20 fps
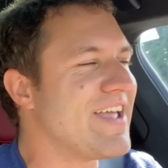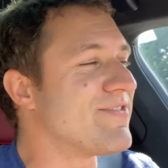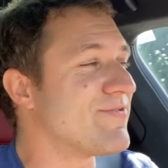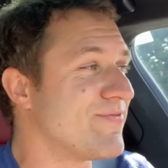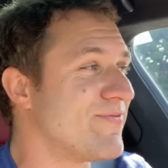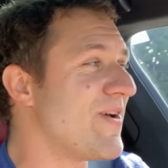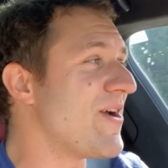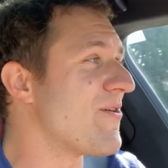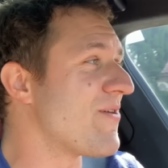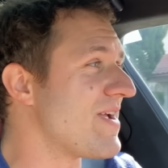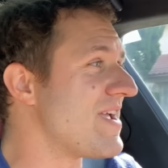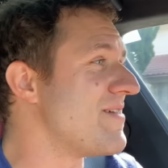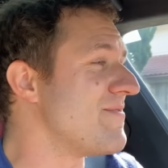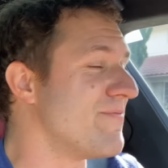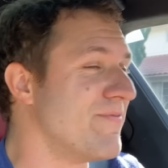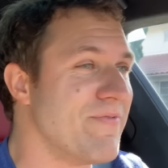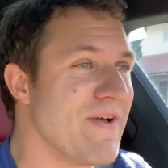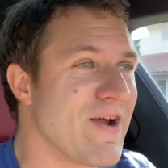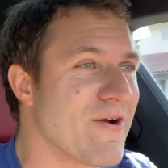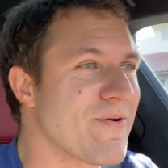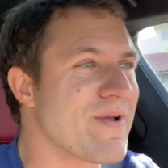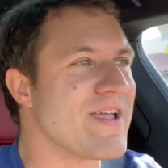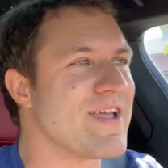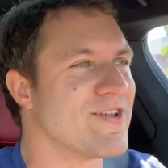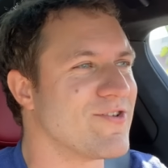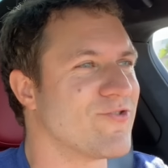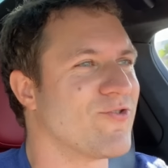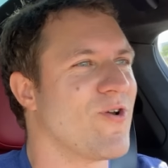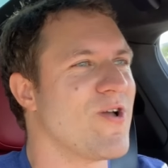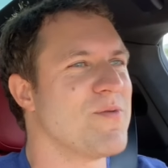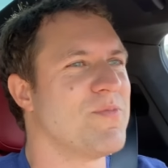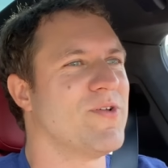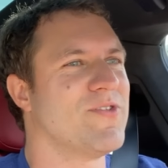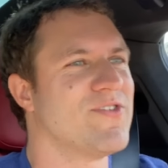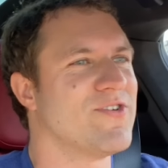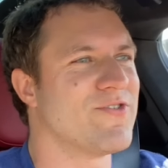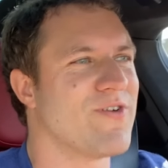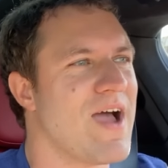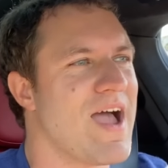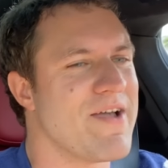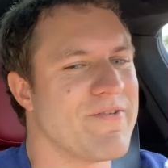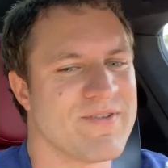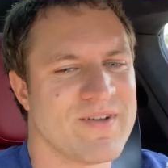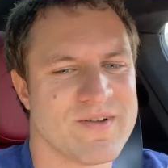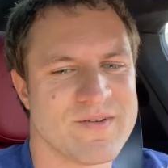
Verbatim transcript: it's very, very enjoyable to drive.